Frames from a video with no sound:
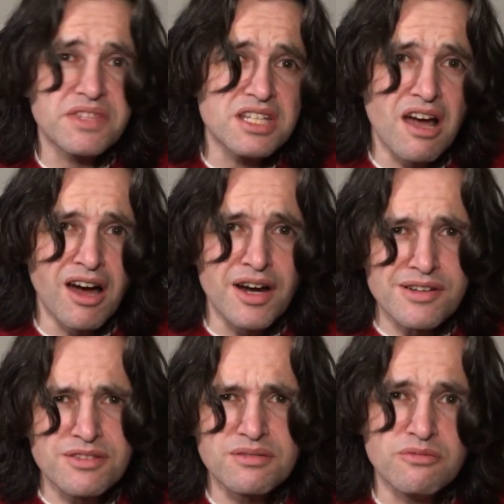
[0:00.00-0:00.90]

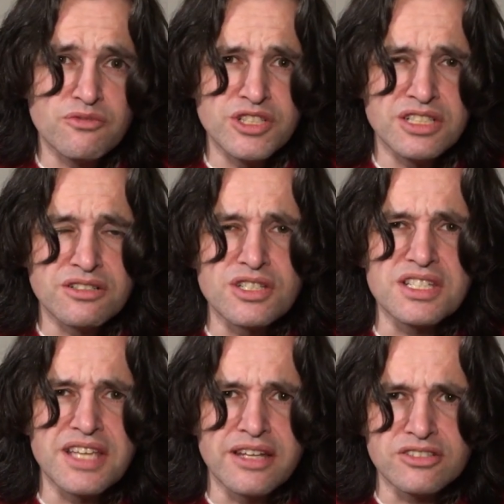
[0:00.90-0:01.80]
Cars, readers,
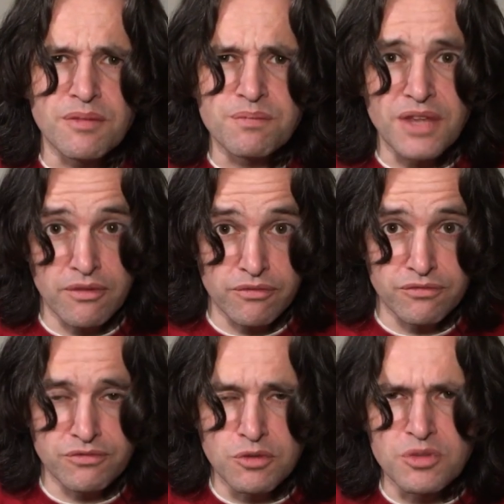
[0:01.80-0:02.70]
etc., if
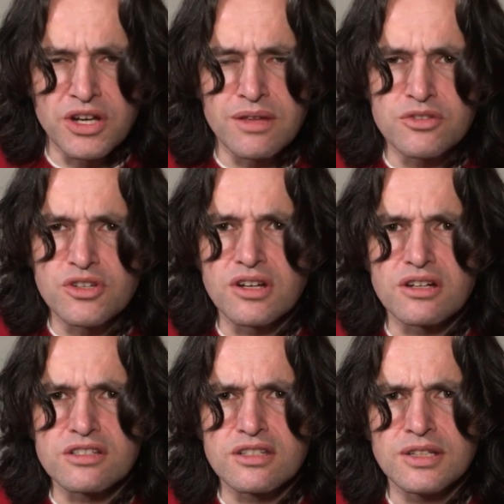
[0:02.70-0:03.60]
you pronounce your
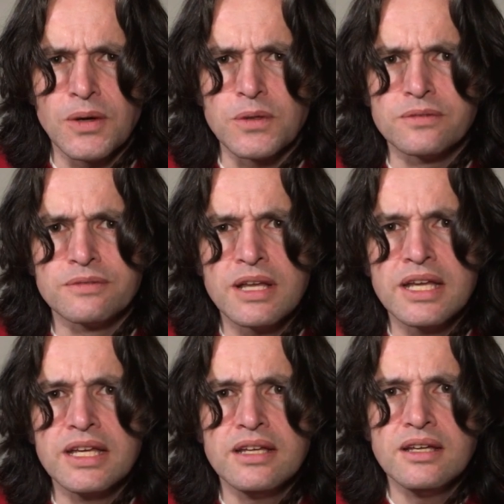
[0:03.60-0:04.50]
R's at all.
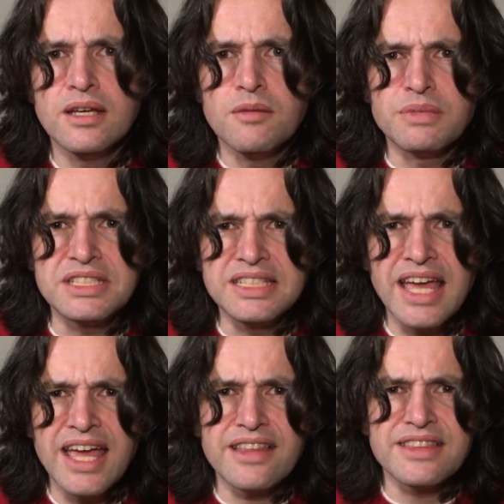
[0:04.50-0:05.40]
But to
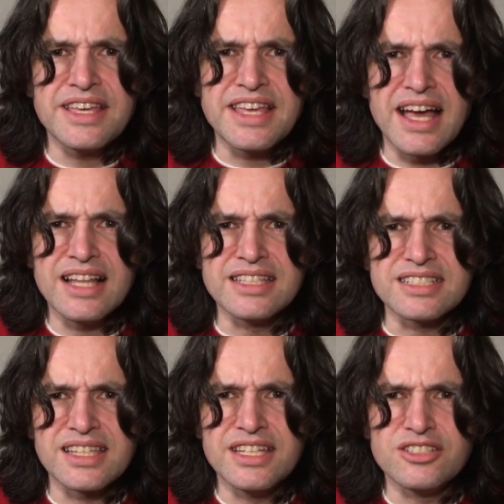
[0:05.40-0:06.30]
get the Gaelic
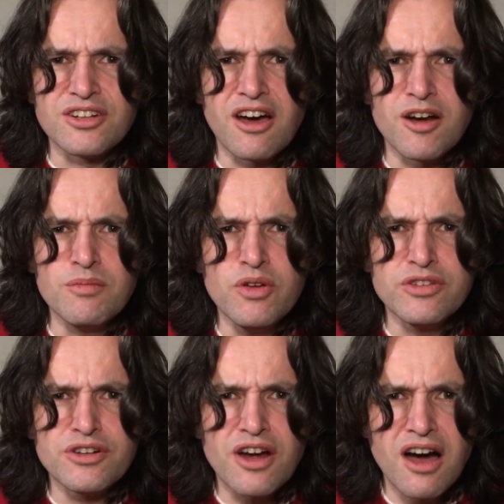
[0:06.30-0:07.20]
slender R, move
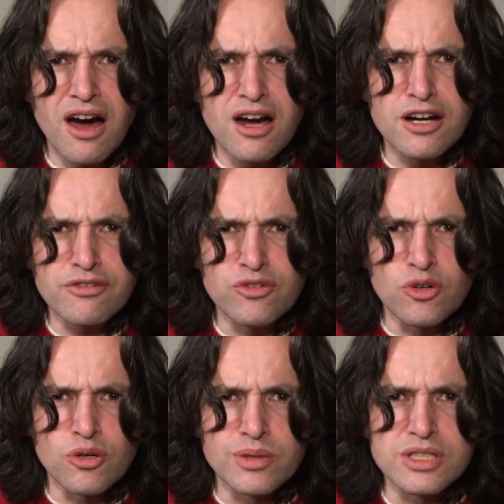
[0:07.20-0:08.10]
your R
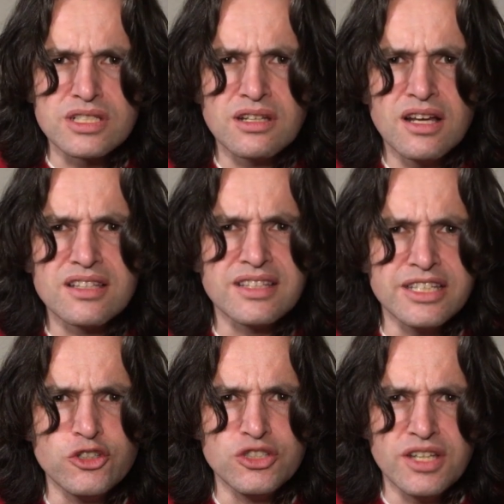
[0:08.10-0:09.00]
forwards
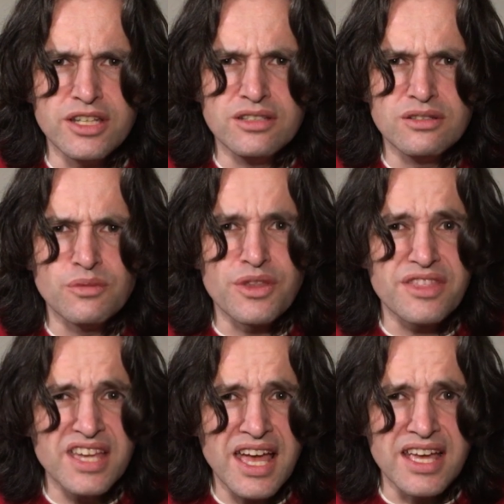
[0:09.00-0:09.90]
like you did with
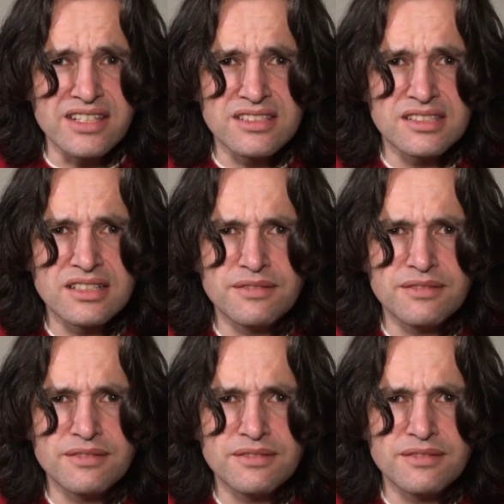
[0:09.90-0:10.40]
the S.